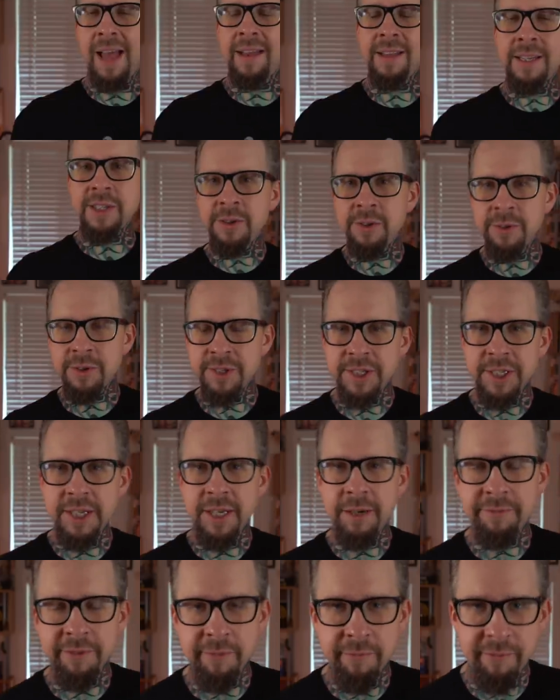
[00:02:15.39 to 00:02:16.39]
Alex
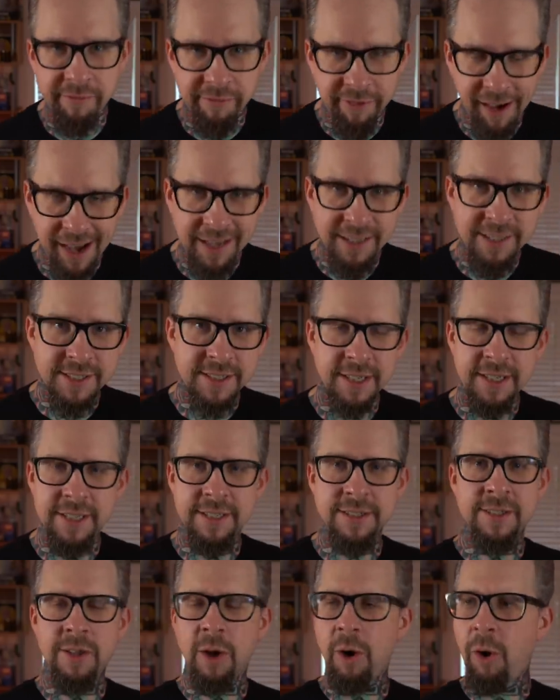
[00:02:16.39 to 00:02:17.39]
Norcia from Vice
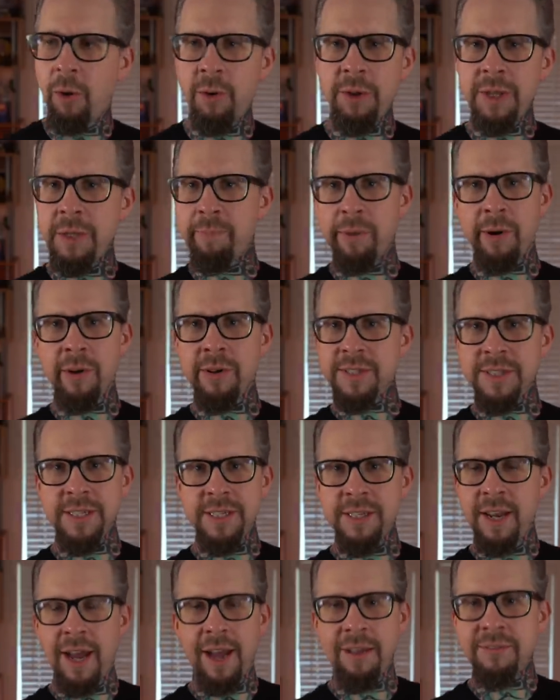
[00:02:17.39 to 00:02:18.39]
is the only
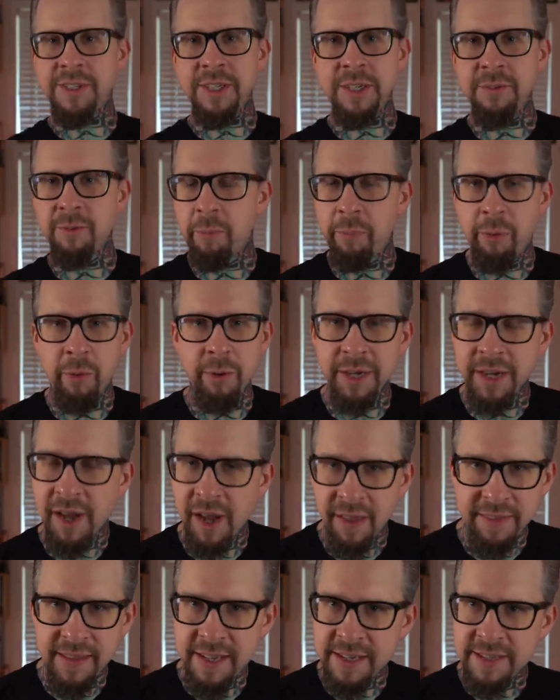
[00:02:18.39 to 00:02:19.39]
person I've seen reporting
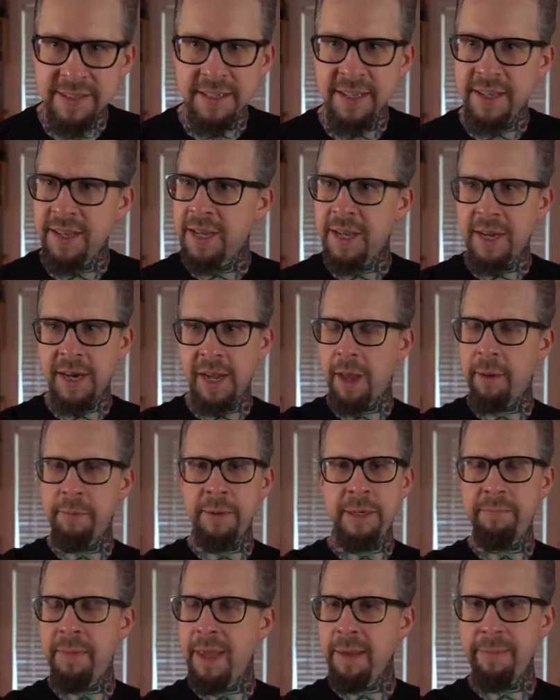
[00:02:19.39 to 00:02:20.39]
on this I
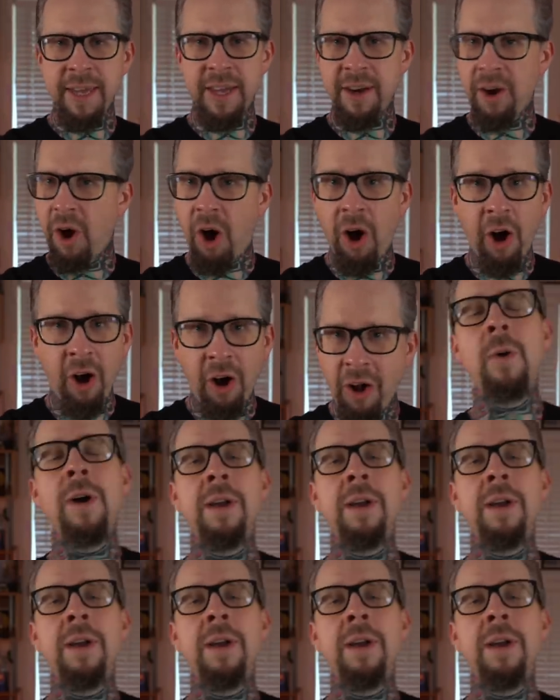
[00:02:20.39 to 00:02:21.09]
mean, maybe at all.